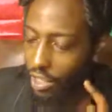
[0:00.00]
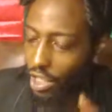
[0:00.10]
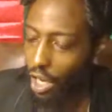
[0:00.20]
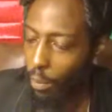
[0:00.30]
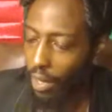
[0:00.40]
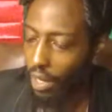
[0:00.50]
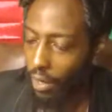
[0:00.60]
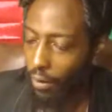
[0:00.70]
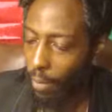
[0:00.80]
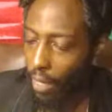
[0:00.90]
to
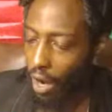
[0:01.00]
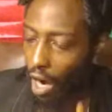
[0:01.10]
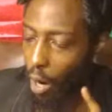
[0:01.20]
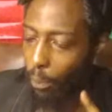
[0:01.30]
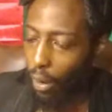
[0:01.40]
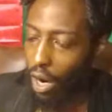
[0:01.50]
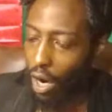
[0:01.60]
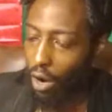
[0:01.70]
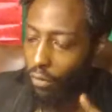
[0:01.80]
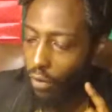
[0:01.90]
me
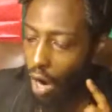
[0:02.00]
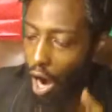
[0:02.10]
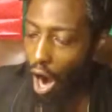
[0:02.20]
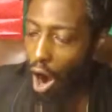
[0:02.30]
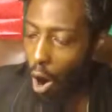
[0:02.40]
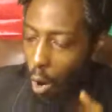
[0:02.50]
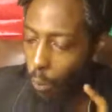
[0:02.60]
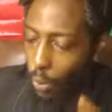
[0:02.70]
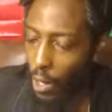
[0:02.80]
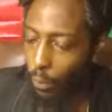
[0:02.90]
above
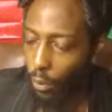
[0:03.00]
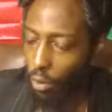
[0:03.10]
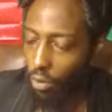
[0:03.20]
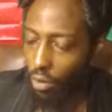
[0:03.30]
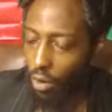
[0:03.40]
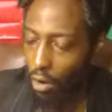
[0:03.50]
all people,